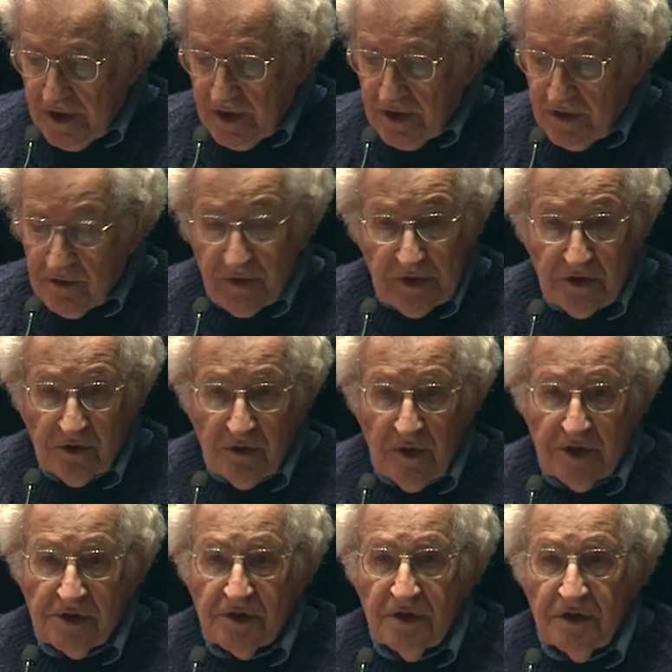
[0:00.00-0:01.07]
The real
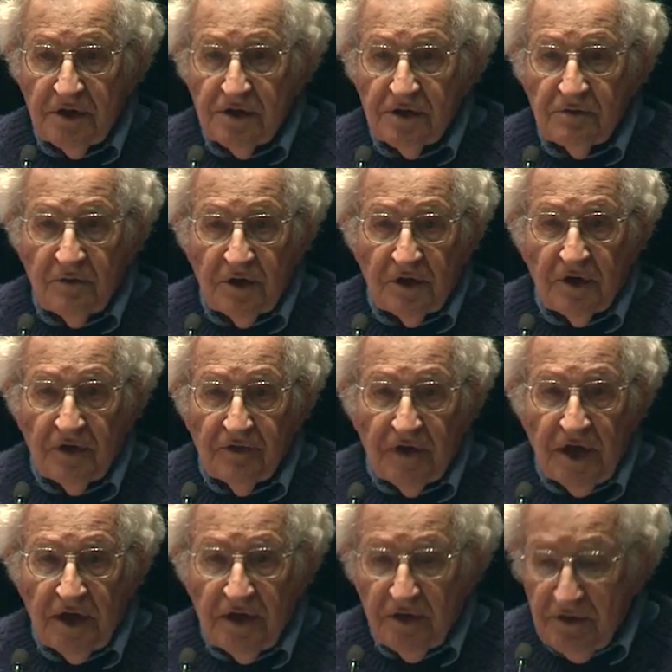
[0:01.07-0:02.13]
question is, what are our
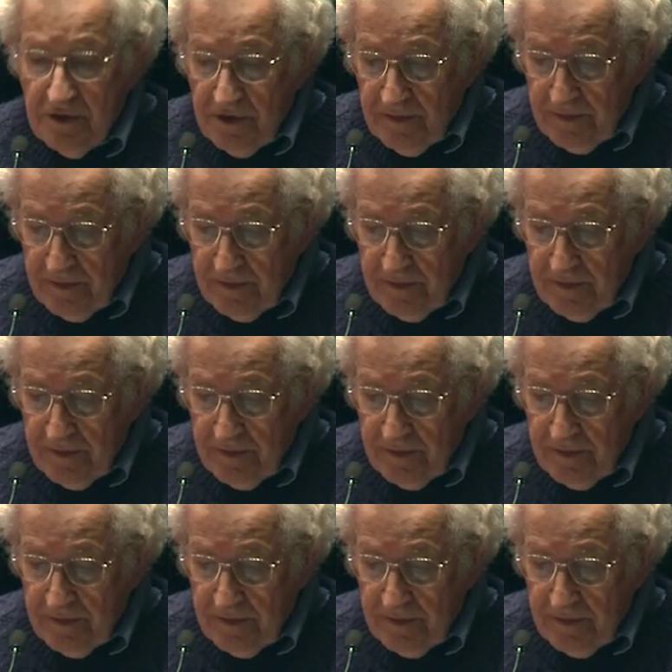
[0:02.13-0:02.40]
values?